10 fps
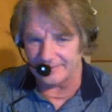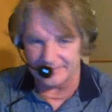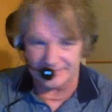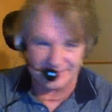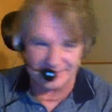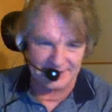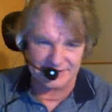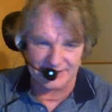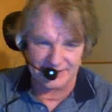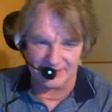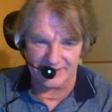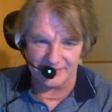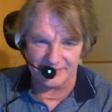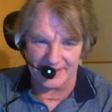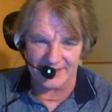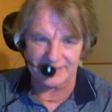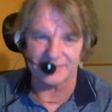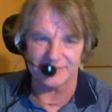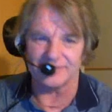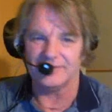let the shower head back so
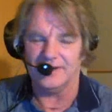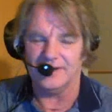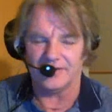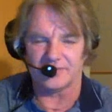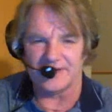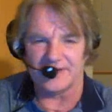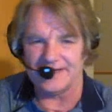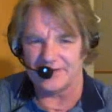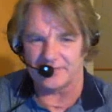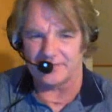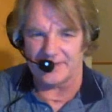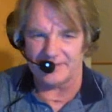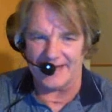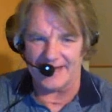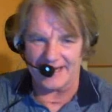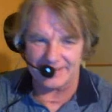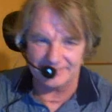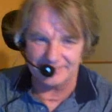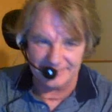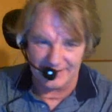it'll spray against my back.
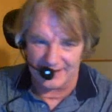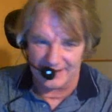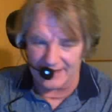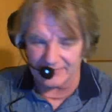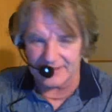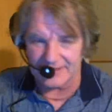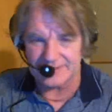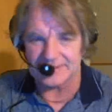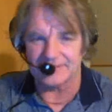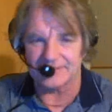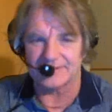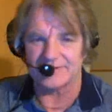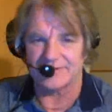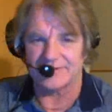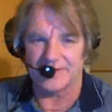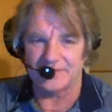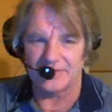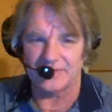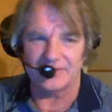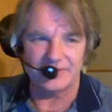Alright, we're going to start with the
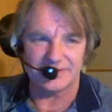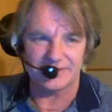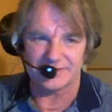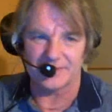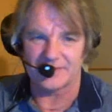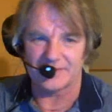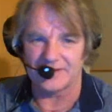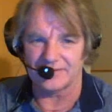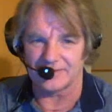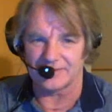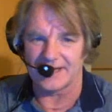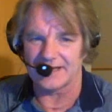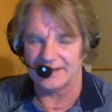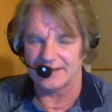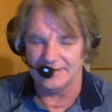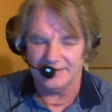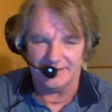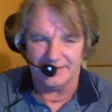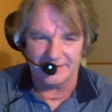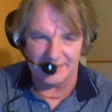shampoo, which is up there in the rack.
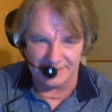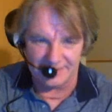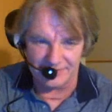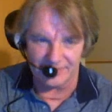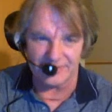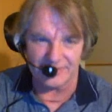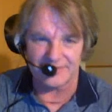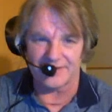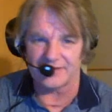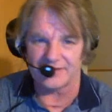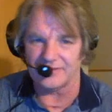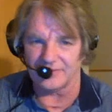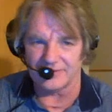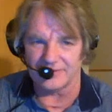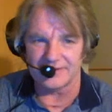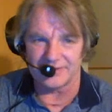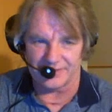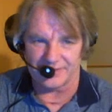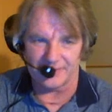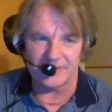And you'll notice they're in order. There's
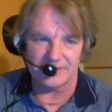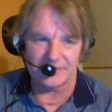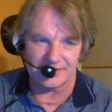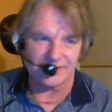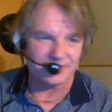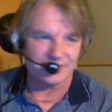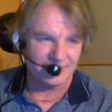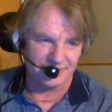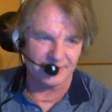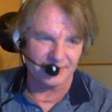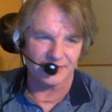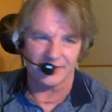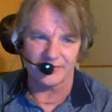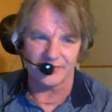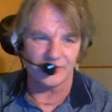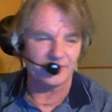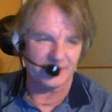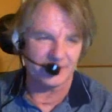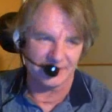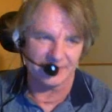shampoo, conditioner, soft soap, and
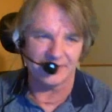then